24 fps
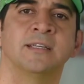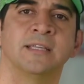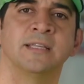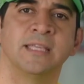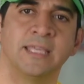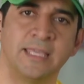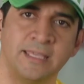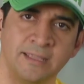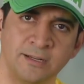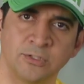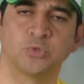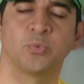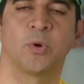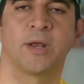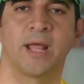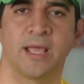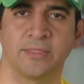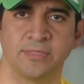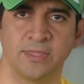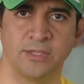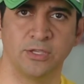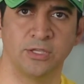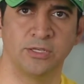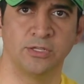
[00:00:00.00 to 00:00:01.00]
Here's what
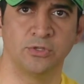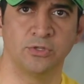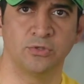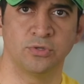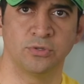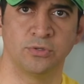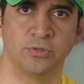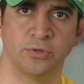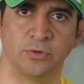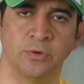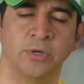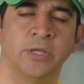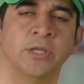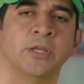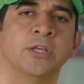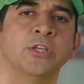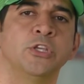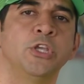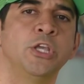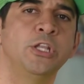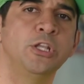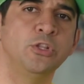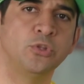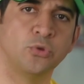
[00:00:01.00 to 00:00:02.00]
I think you need to do.
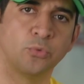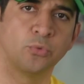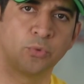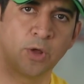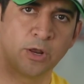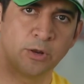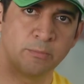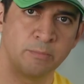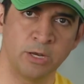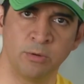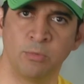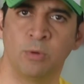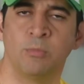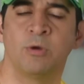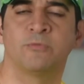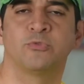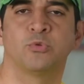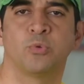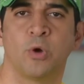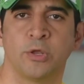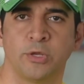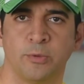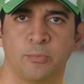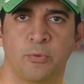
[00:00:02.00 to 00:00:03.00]
You need to run a minimum
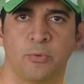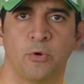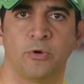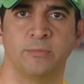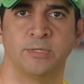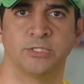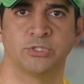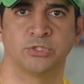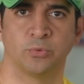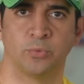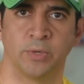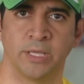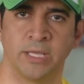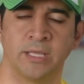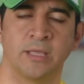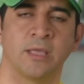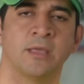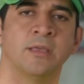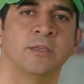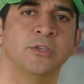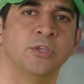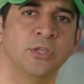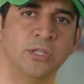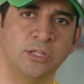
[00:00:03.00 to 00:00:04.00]
of 20 appointments a
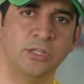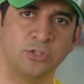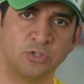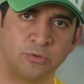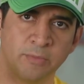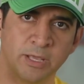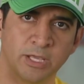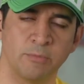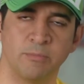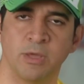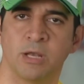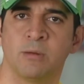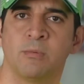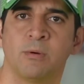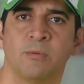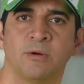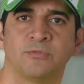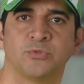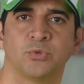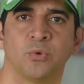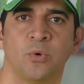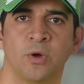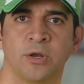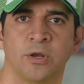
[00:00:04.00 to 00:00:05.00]
week. You need to make a minimum
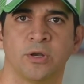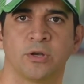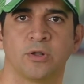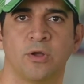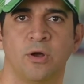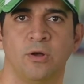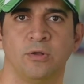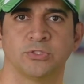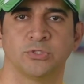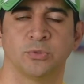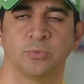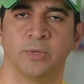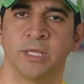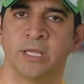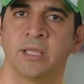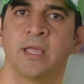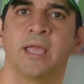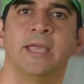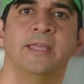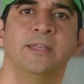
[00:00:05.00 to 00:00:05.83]
of 200 calls a week.